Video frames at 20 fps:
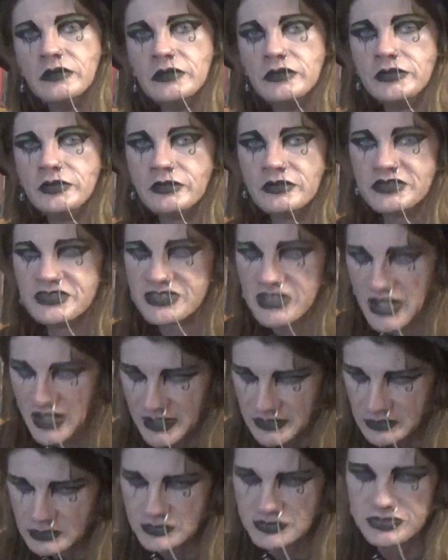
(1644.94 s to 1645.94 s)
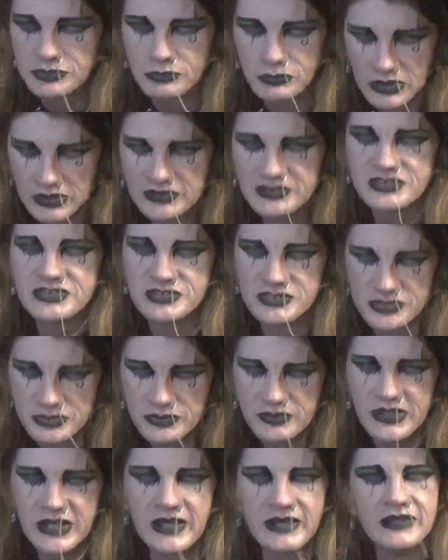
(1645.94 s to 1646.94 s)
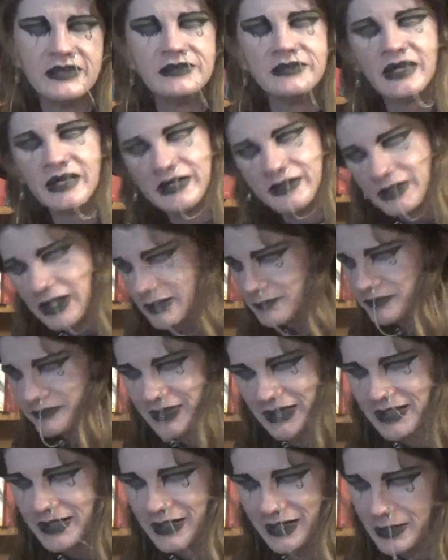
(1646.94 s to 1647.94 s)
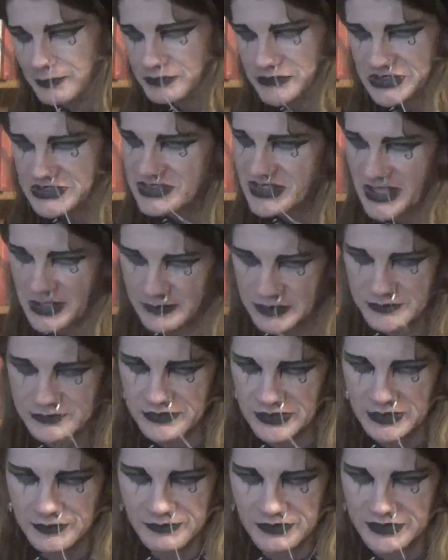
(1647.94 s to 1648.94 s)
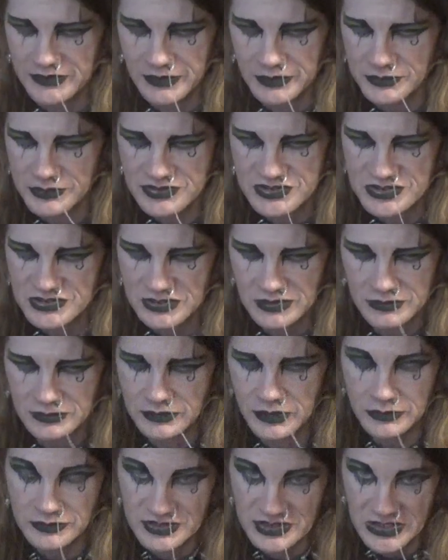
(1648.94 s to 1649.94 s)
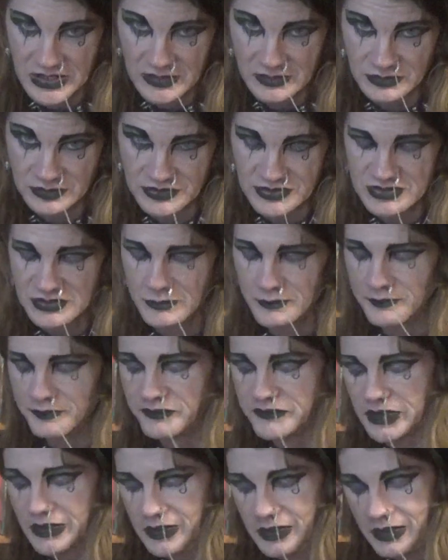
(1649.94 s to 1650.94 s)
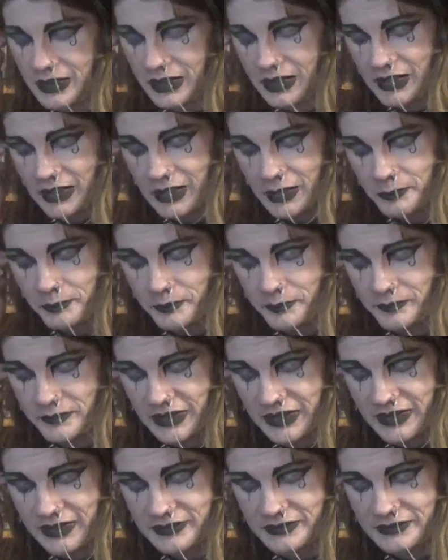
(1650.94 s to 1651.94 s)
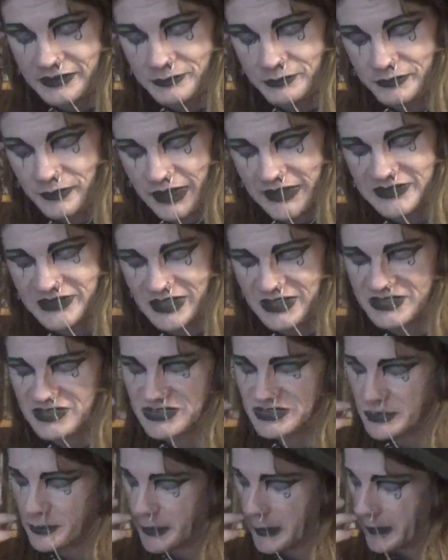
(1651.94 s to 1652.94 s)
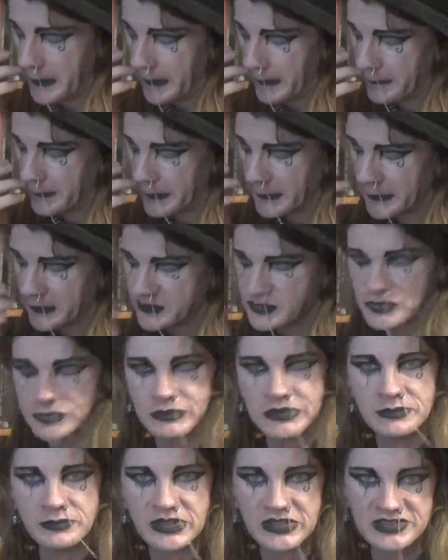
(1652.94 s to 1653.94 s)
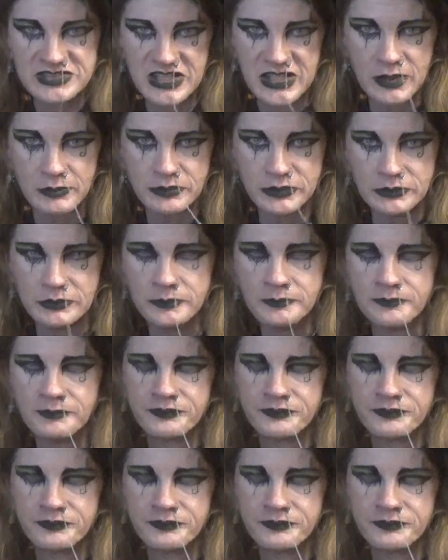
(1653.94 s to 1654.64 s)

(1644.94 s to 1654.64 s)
You're entitled to want to do that, and I'm just having fun with those titles. And Mike Tyson's a bit of an extreme example.